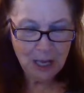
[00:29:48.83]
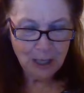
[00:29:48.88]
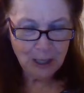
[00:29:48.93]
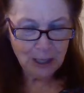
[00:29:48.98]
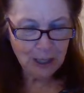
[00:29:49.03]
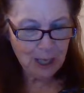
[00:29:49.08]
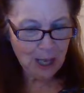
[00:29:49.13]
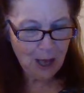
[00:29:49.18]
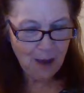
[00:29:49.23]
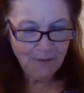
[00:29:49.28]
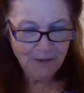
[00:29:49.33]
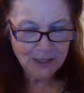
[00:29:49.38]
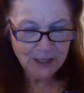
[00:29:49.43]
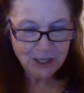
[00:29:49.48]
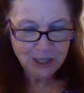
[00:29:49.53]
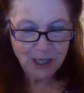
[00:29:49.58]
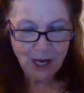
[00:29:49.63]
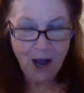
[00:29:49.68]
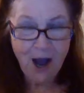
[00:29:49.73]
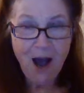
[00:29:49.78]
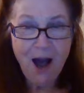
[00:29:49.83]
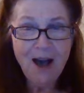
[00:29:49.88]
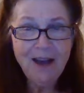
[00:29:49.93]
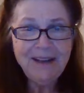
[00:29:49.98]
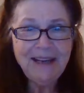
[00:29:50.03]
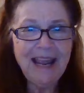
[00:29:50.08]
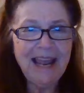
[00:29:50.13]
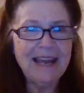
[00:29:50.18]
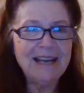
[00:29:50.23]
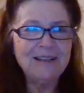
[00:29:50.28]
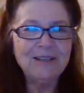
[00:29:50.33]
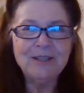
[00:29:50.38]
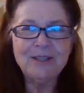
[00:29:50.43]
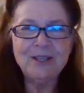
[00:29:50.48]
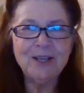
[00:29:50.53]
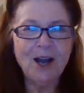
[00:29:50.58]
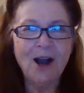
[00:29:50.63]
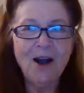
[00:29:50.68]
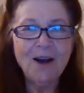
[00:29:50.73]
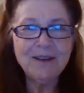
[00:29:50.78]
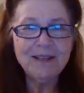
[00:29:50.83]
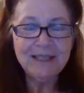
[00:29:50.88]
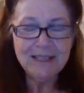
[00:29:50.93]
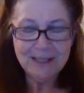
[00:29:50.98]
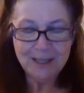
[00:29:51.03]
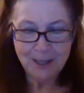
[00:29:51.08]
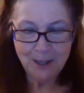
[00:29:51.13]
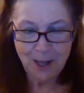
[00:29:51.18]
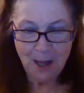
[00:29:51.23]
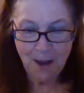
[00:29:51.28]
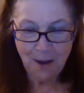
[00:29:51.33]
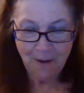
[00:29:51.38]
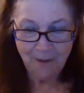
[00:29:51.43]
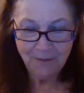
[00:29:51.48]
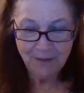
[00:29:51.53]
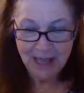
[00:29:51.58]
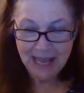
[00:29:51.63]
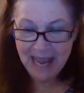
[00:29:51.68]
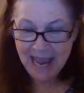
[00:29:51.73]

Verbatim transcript: Love is God and God is love.